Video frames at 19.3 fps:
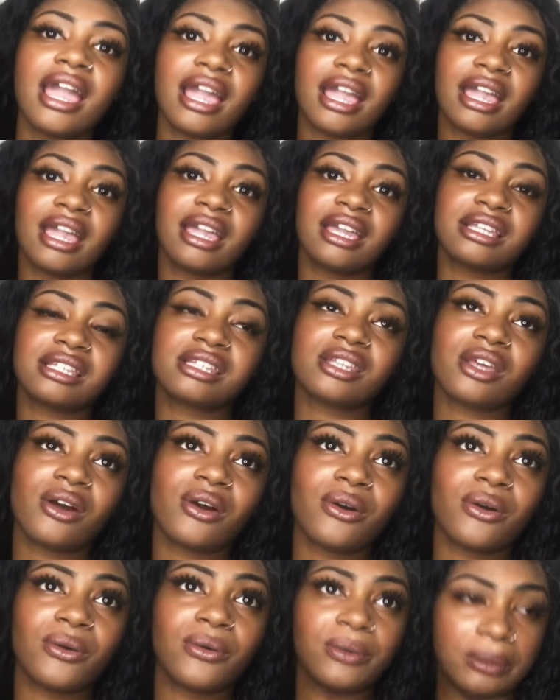And
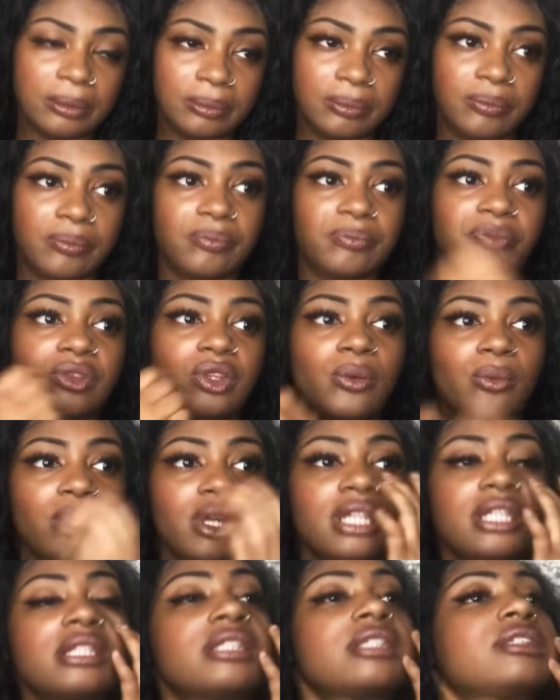so
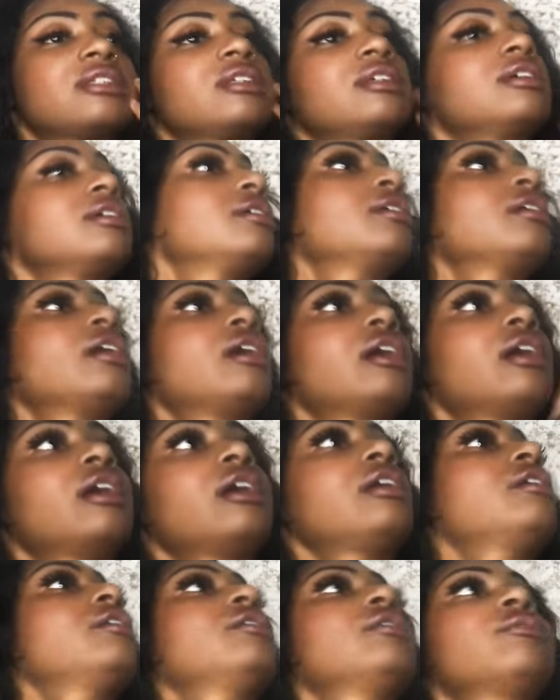once
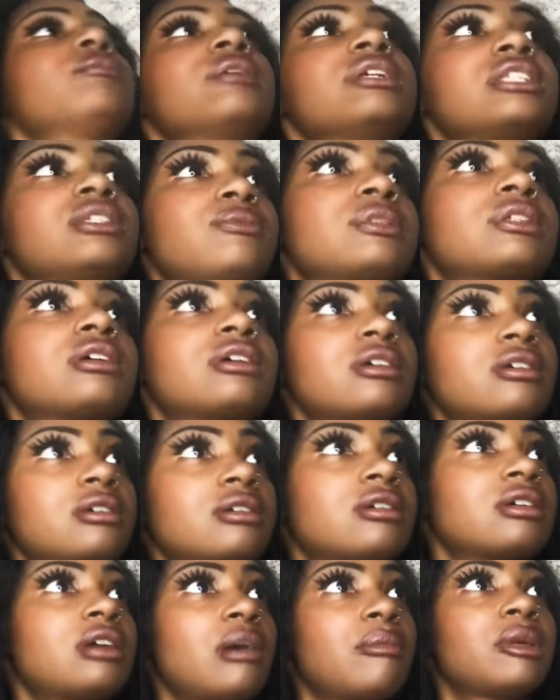it was
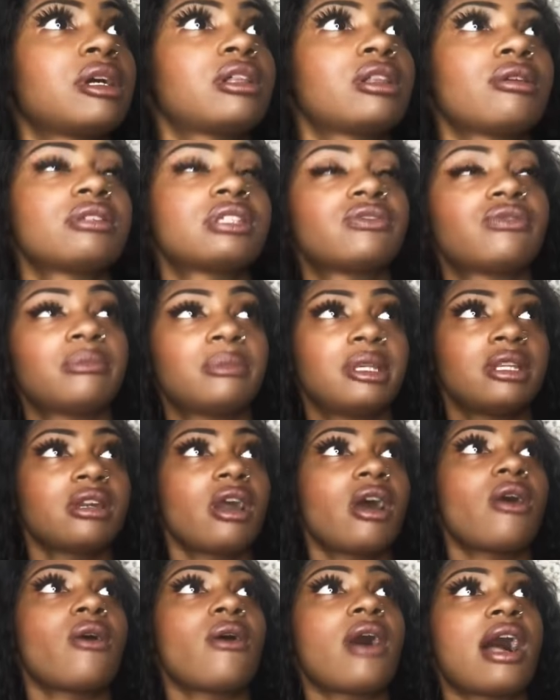coming close for me to
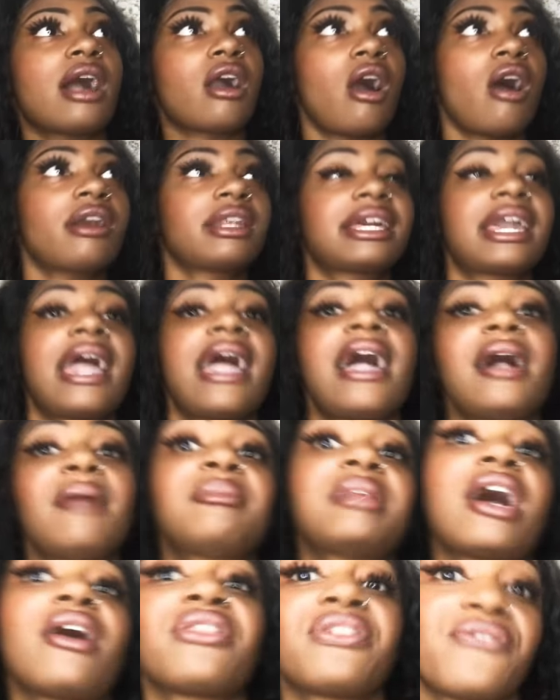go, I called a cab.
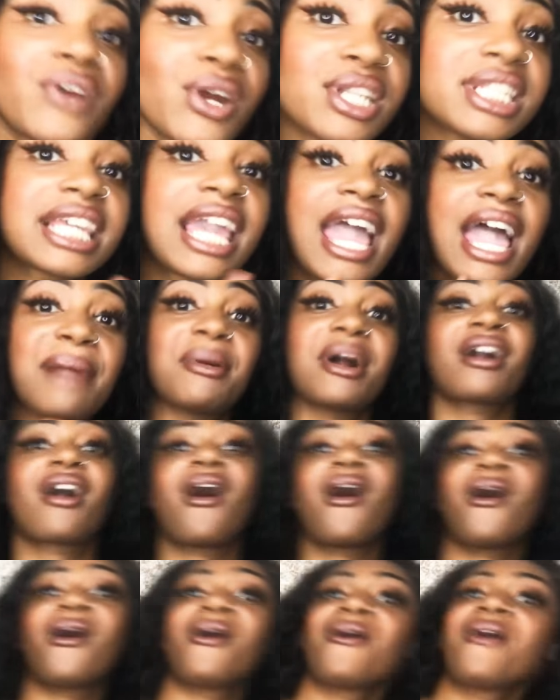Now, the first cab I
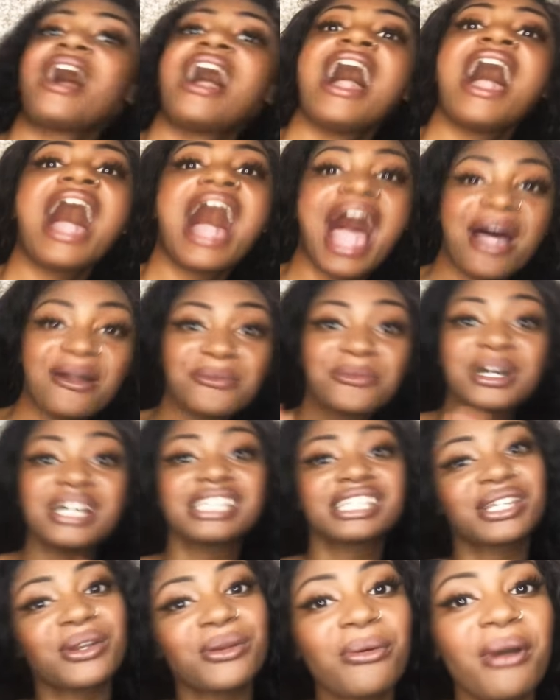called, I
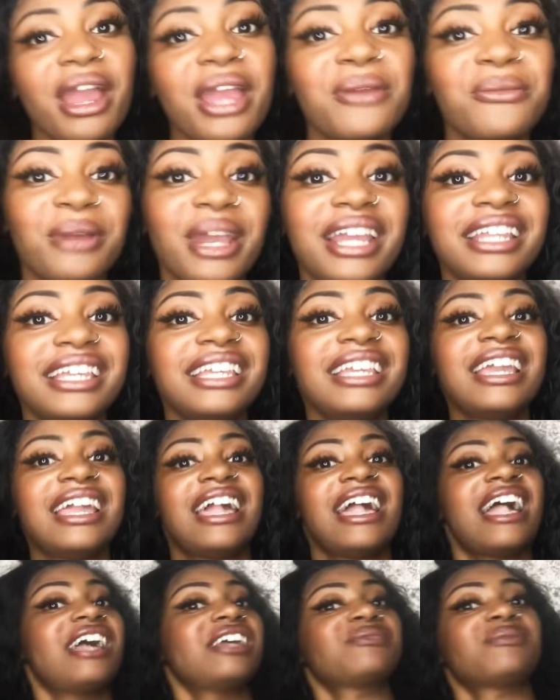wasn't quite ready
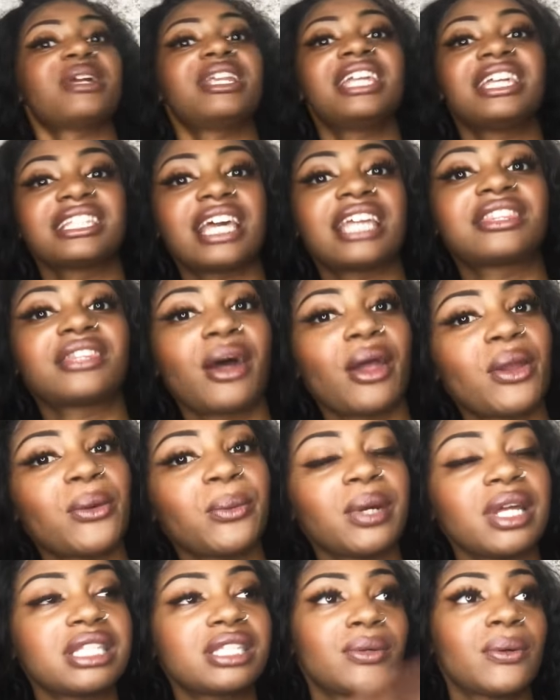as I thought I
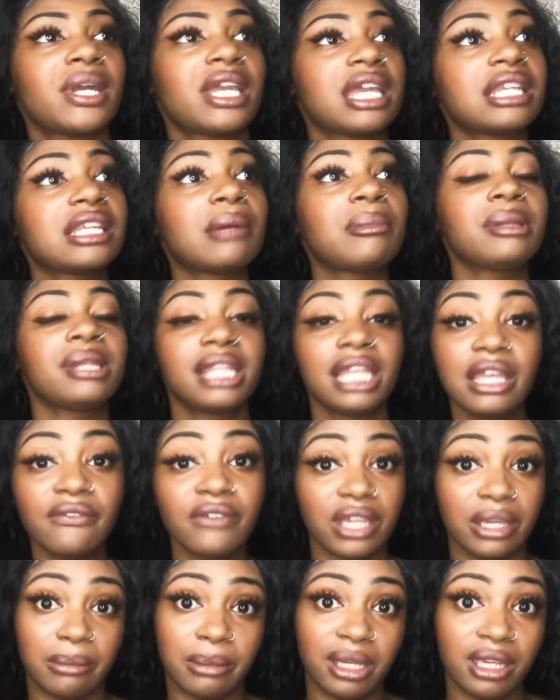was, so it ended up
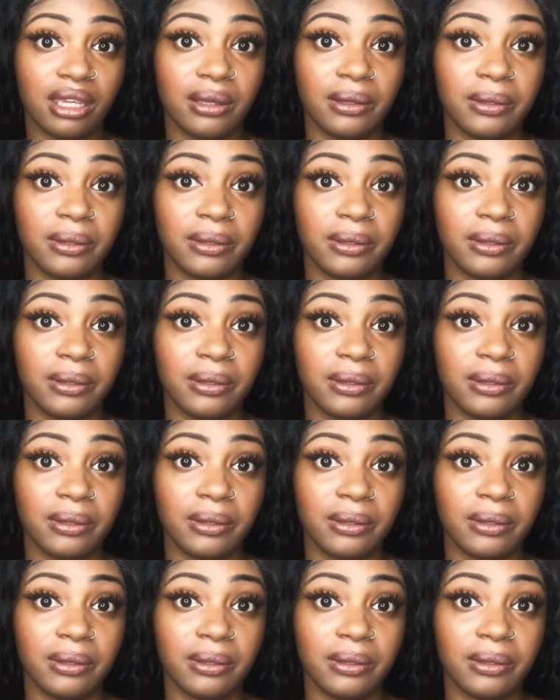leaving me.